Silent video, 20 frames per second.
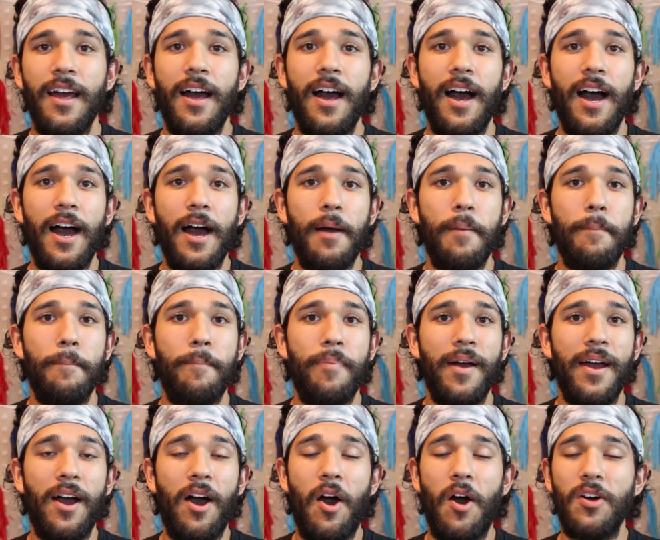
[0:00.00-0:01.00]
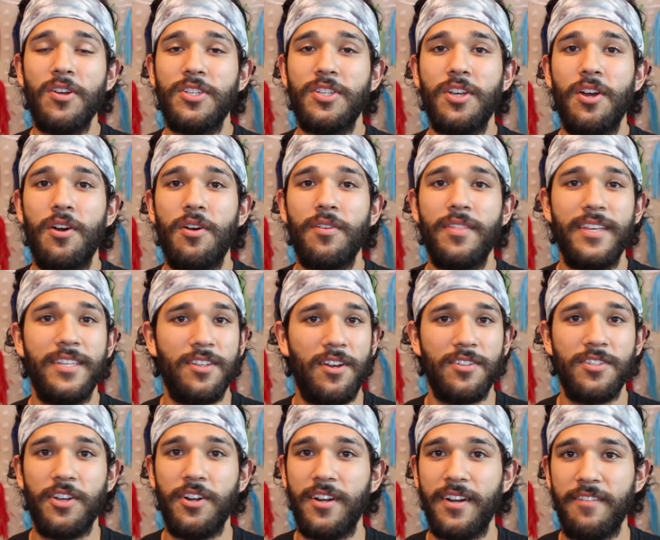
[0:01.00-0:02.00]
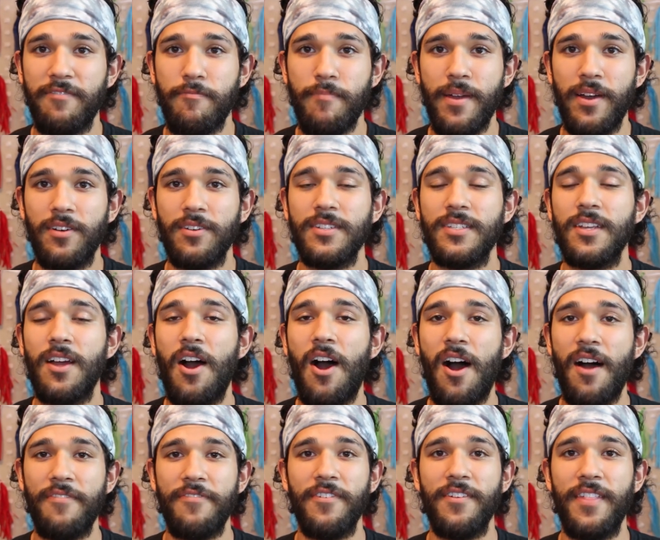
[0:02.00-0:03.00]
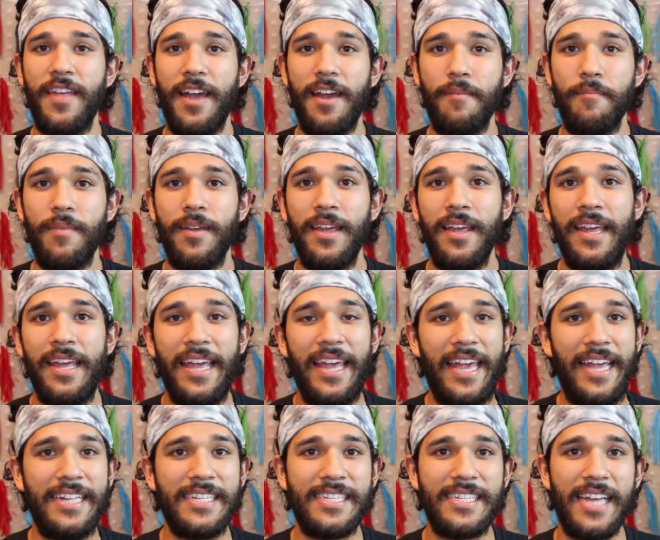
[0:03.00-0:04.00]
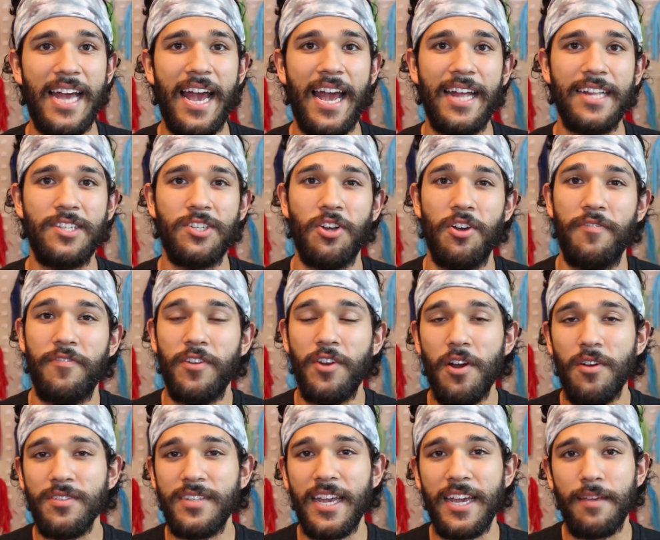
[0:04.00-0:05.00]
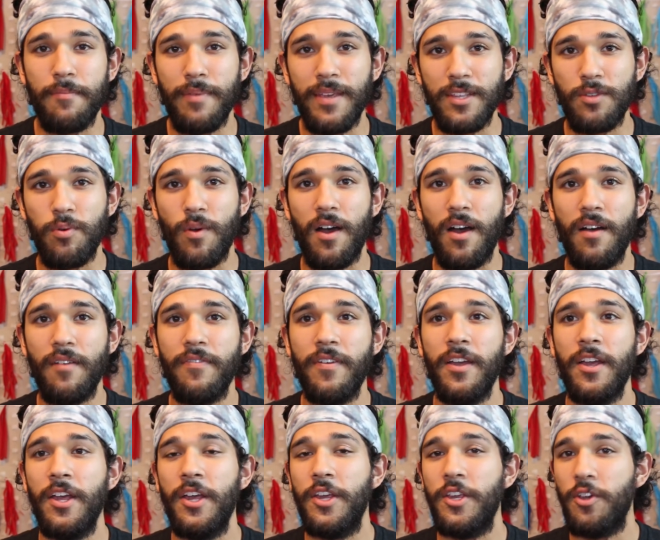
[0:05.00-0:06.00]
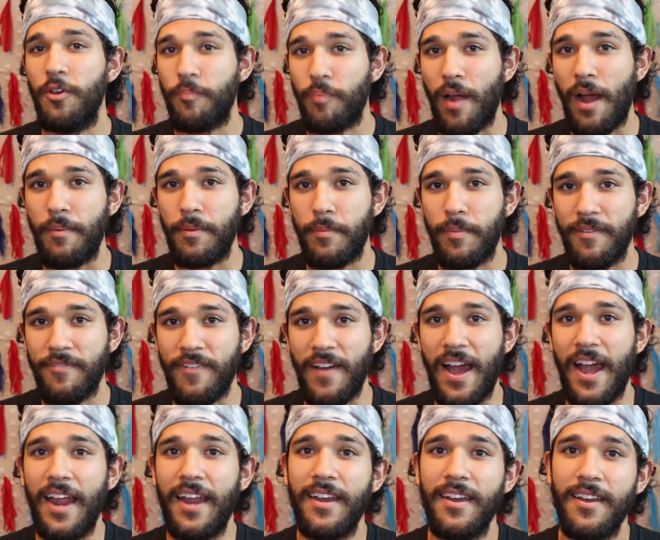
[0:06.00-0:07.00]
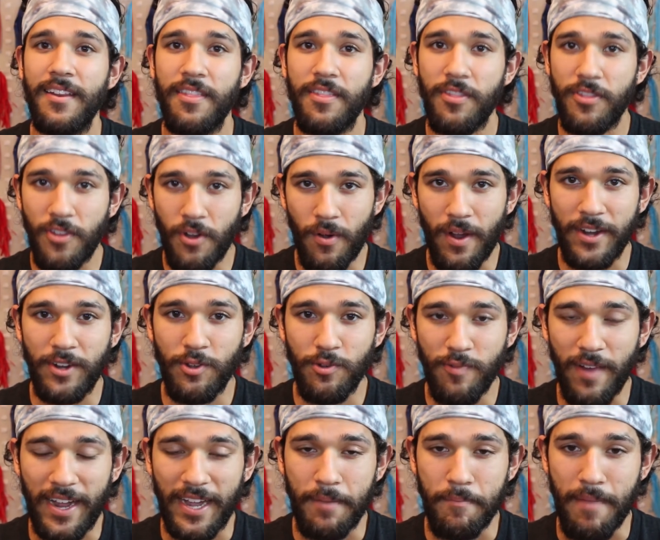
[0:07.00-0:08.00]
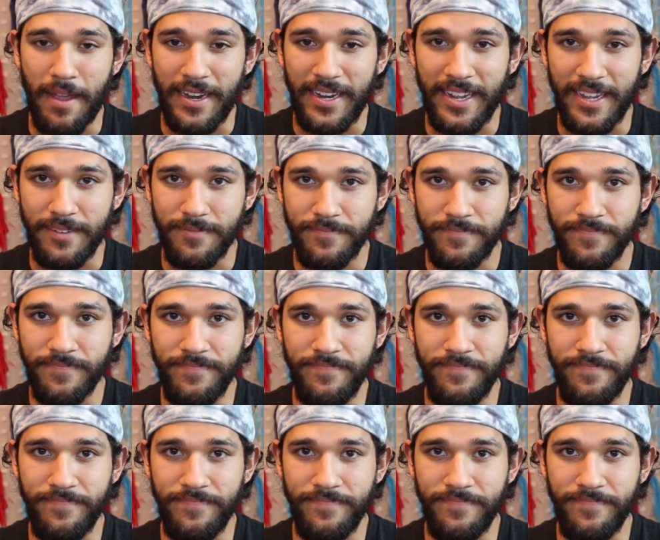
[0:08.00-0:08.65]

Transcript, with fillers: Uh, but also, these alternative milks offer them inside. So if you don't take a B12, you'll probably be fine, though I do recommend it.